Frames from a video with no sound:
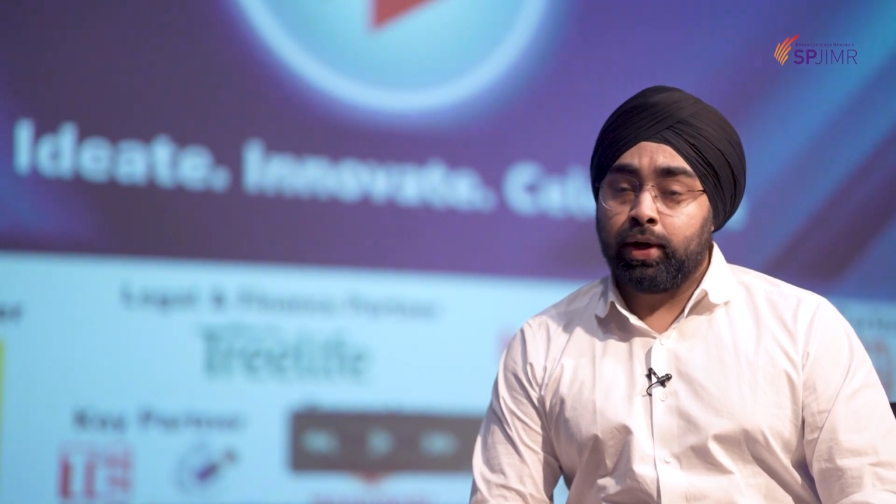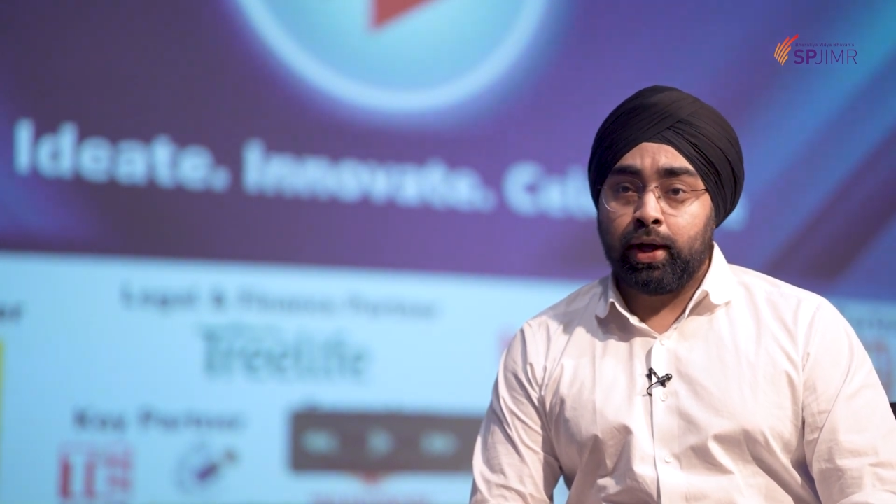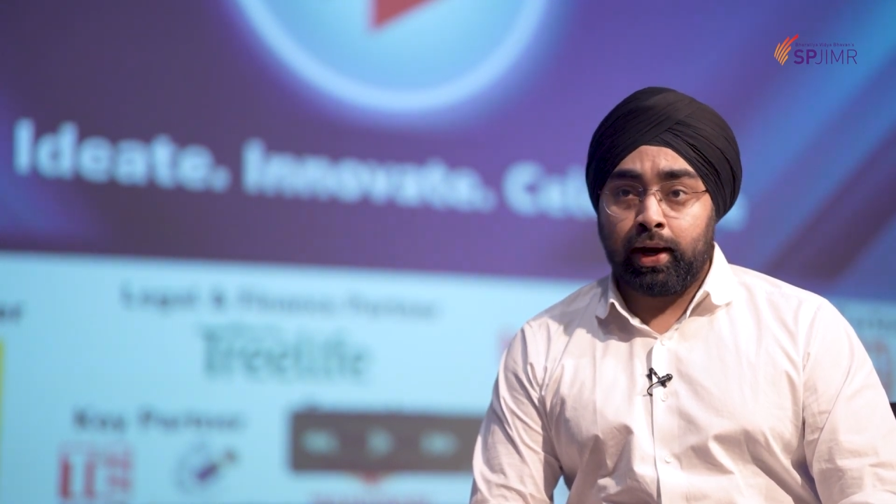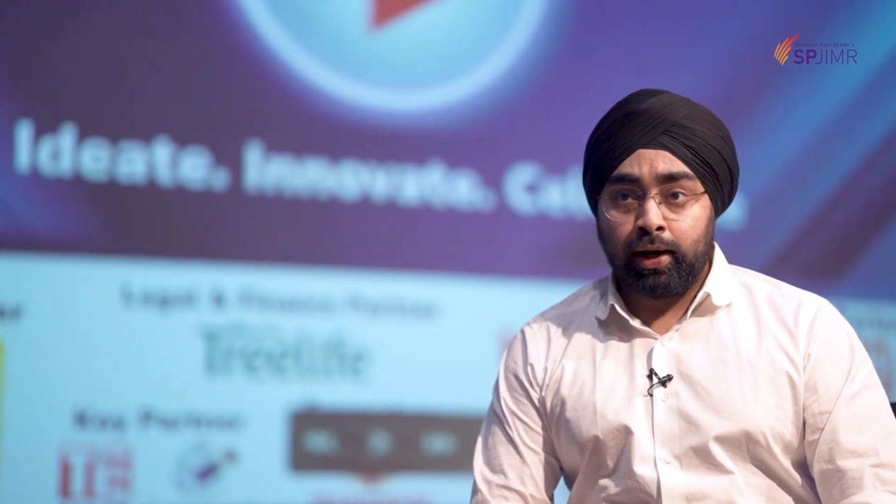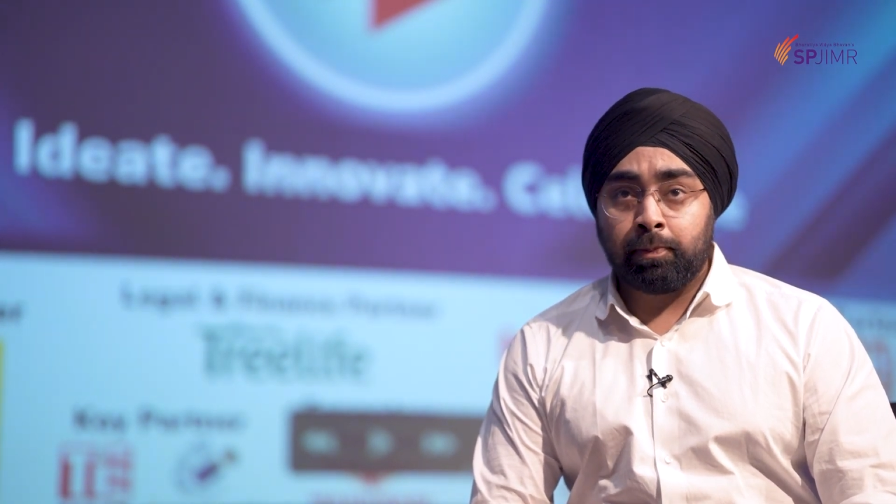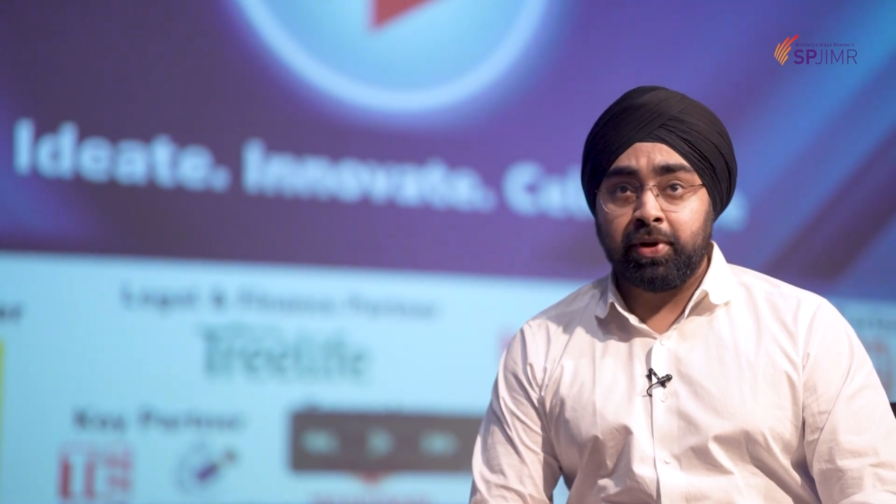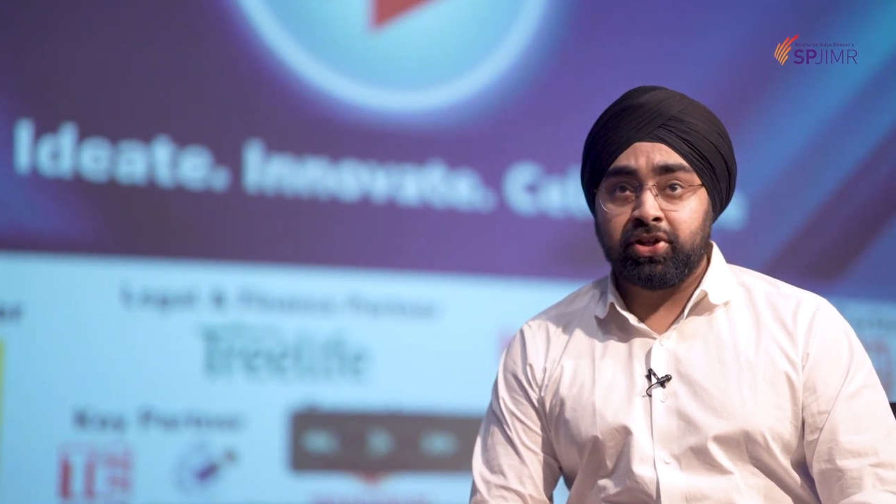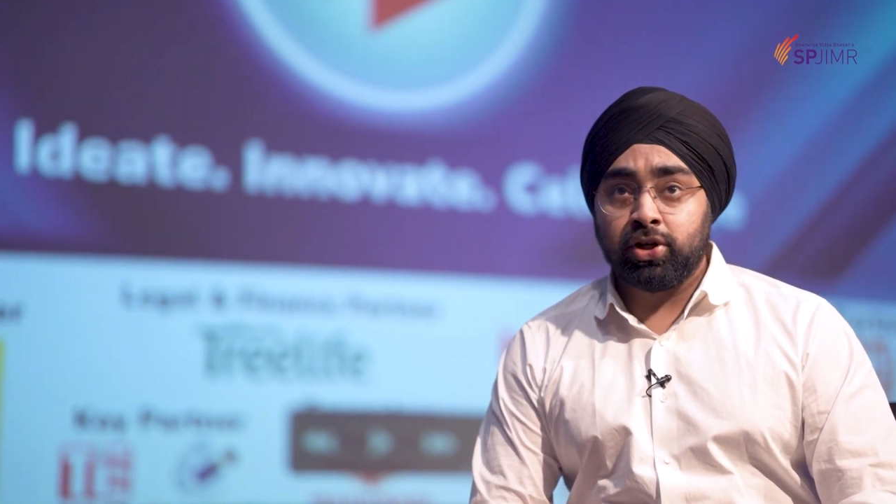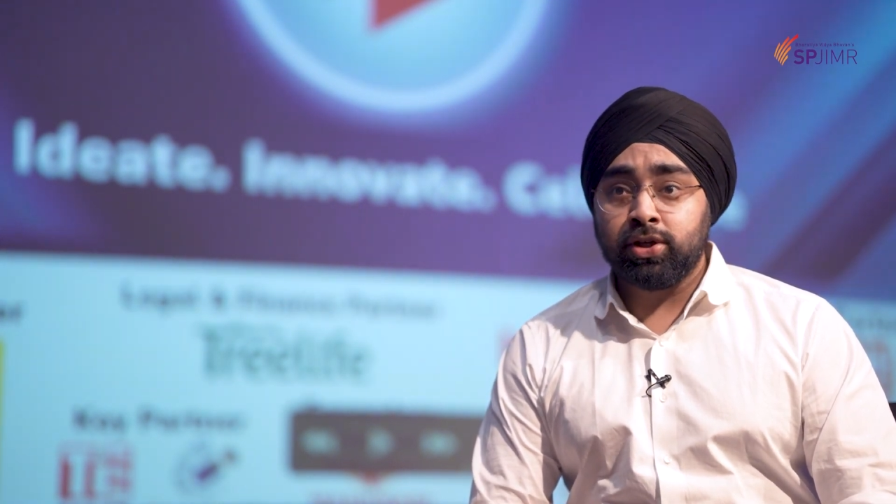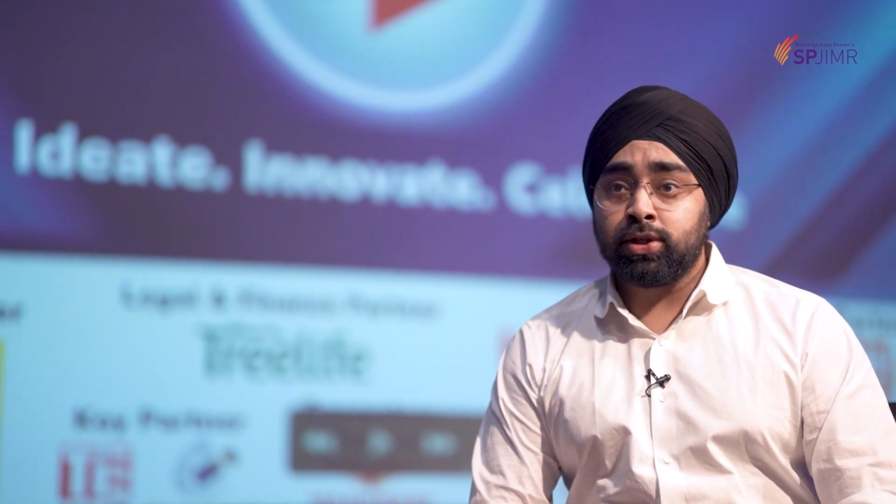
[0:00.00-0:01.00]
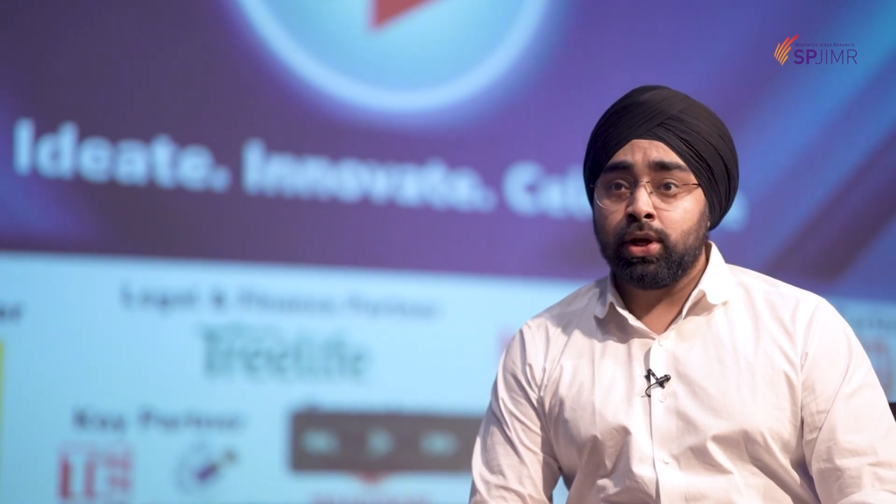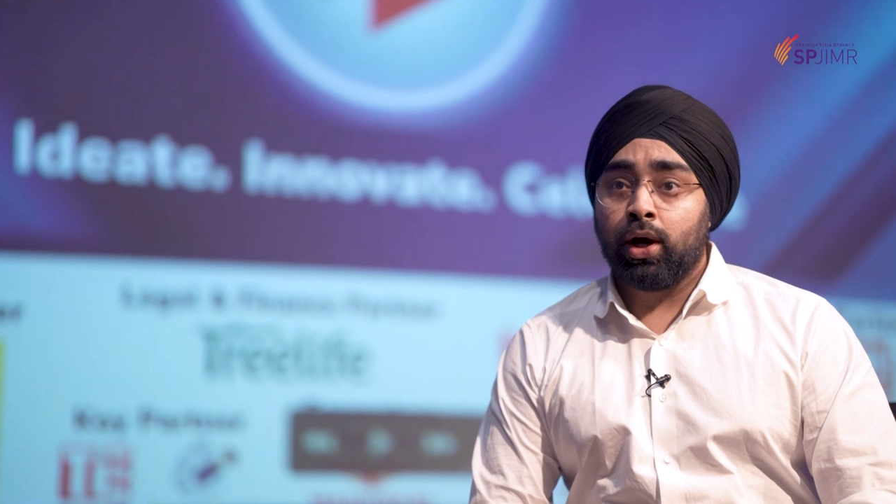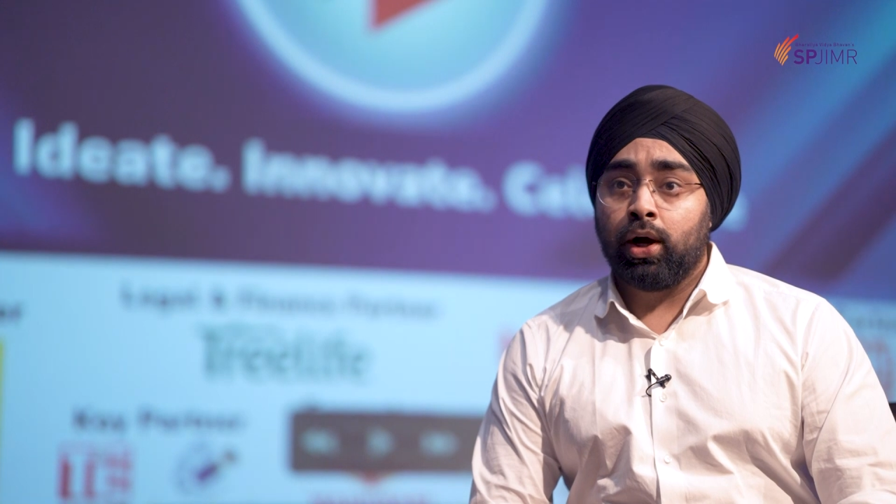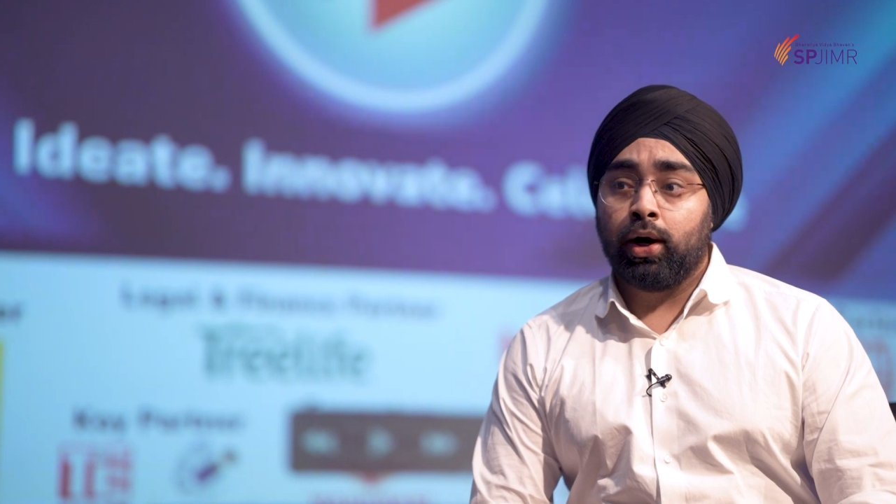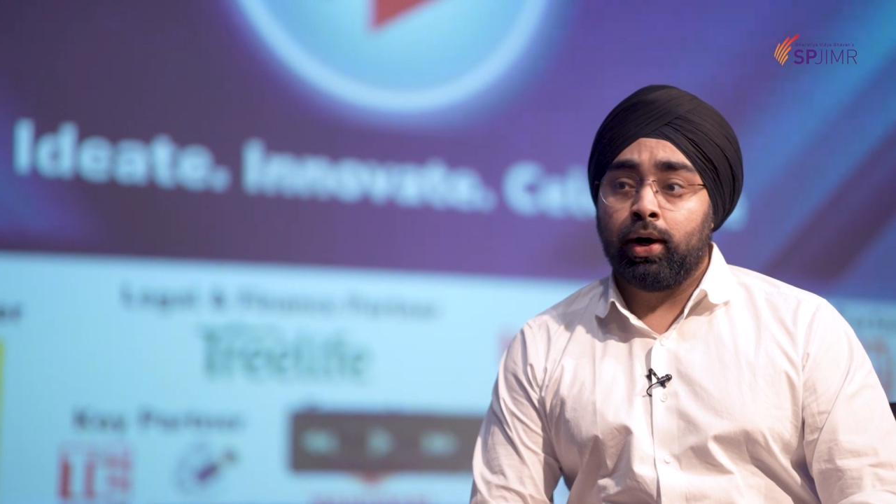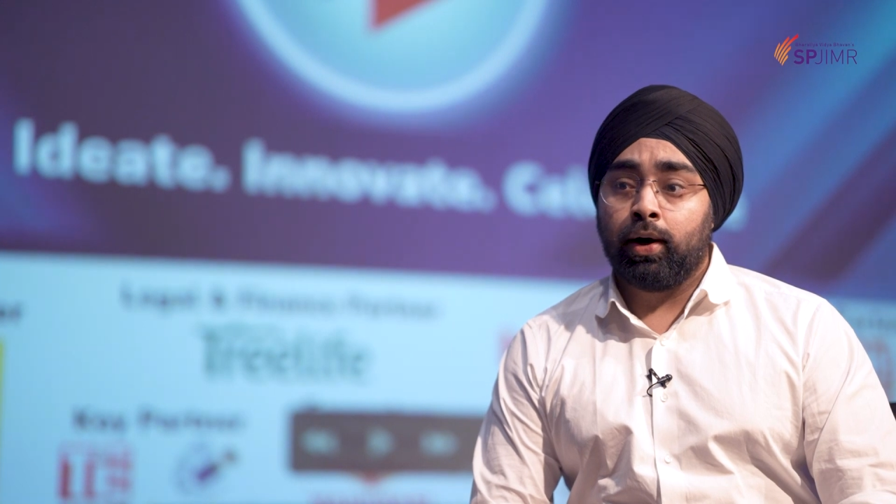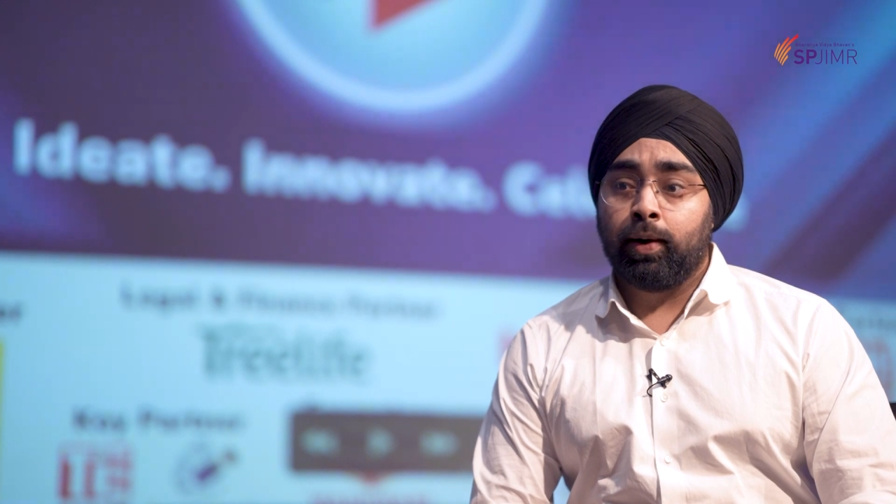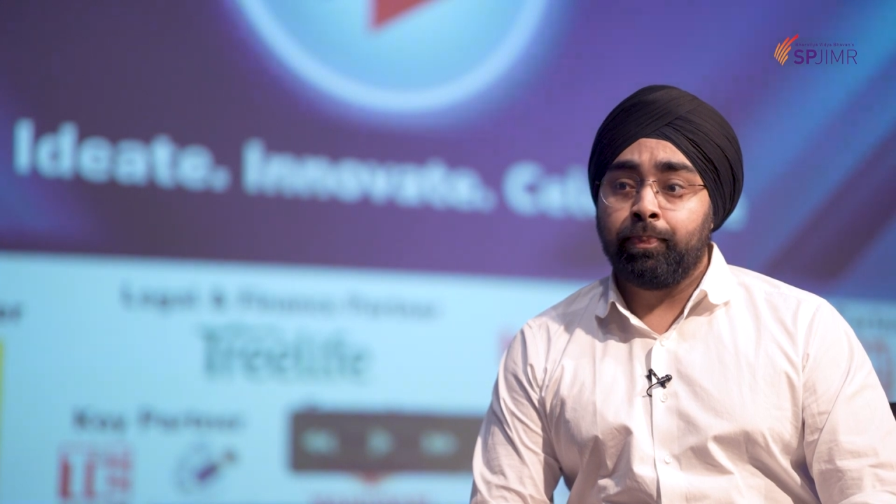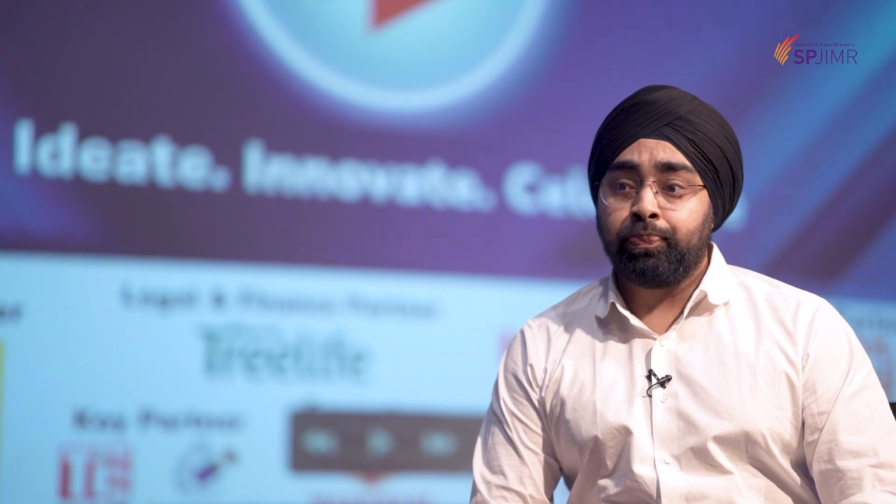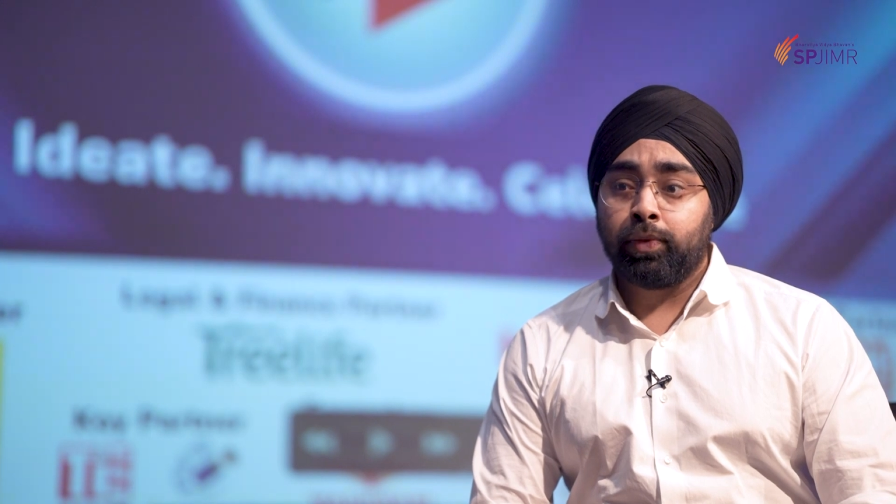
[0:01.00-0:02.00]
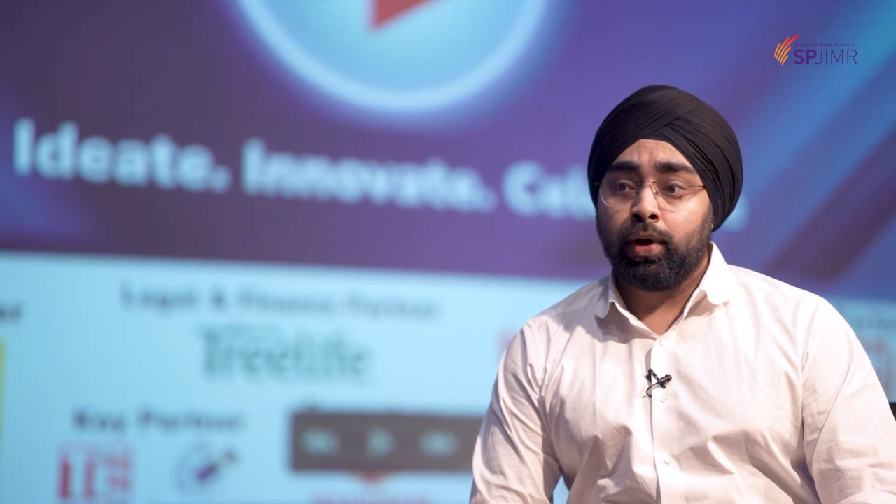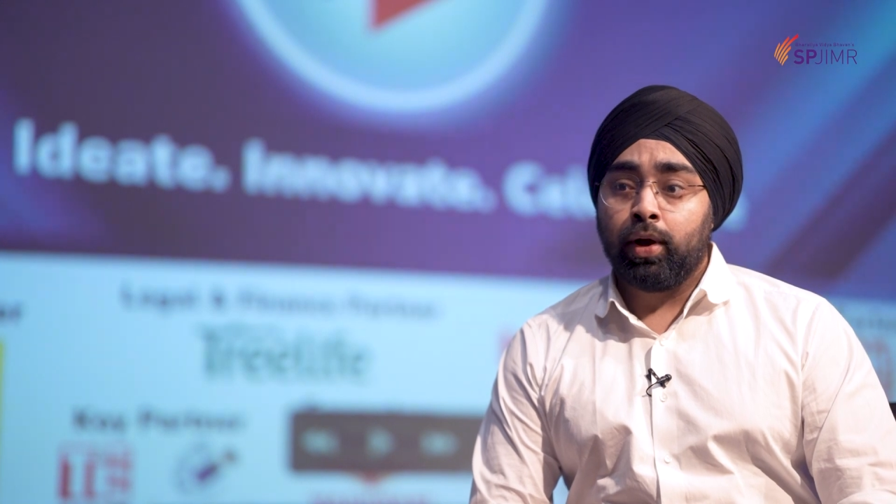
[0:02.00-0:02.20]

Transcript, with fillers: great pitches. Um,